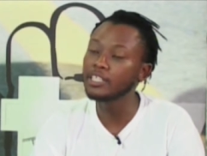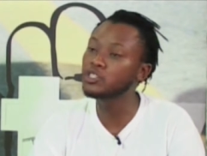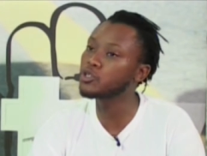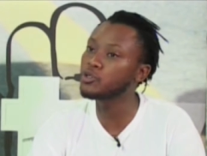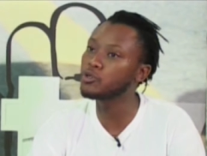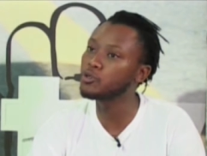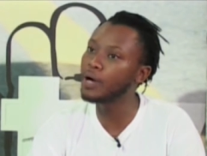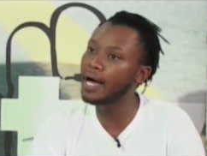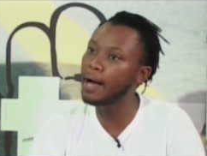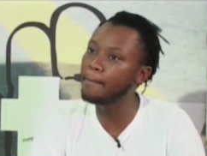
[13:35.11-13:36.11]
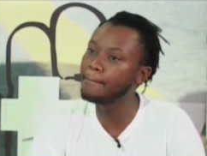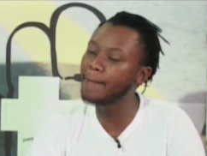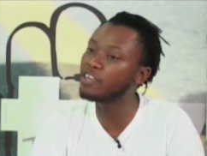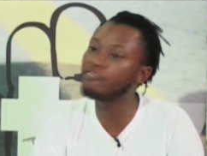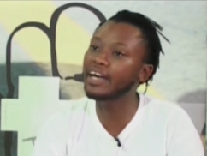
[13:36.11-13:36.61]
to
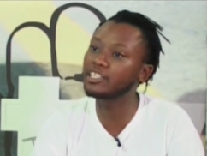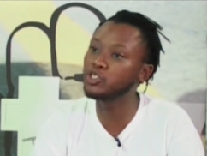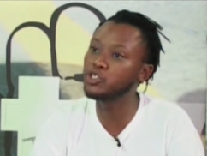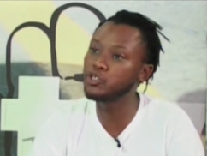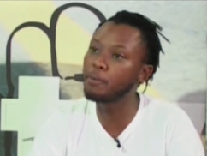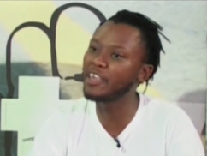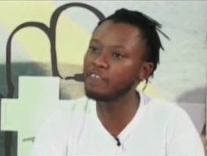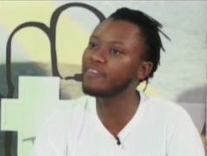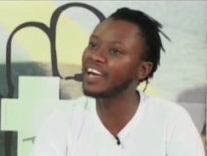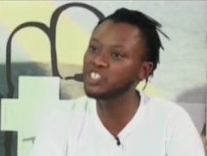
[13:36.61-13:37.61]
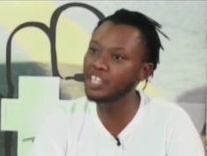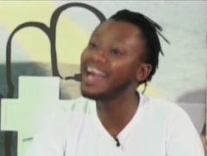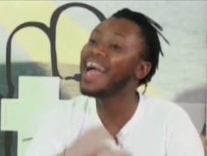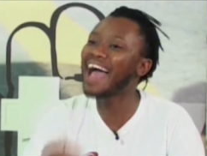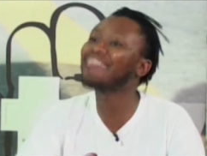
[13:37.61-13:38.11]
manufacture
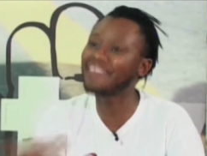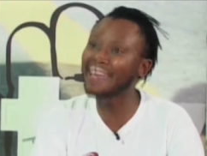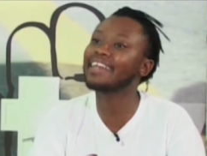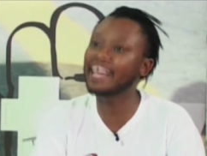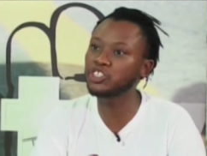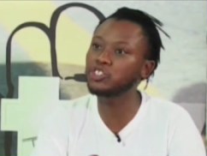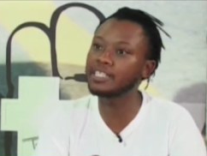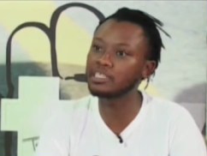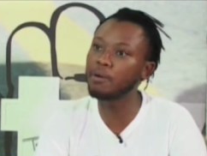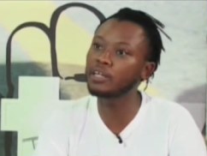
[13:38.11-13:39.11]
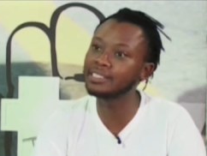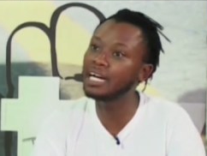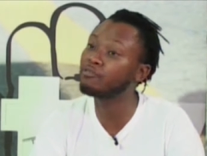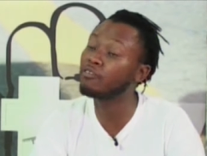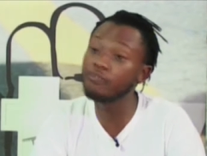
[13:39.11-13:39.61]
and then issue these boxes
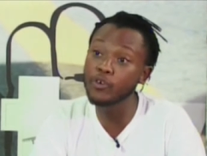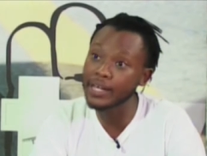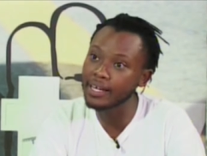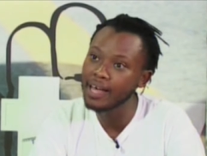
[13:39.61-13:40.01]
out for free.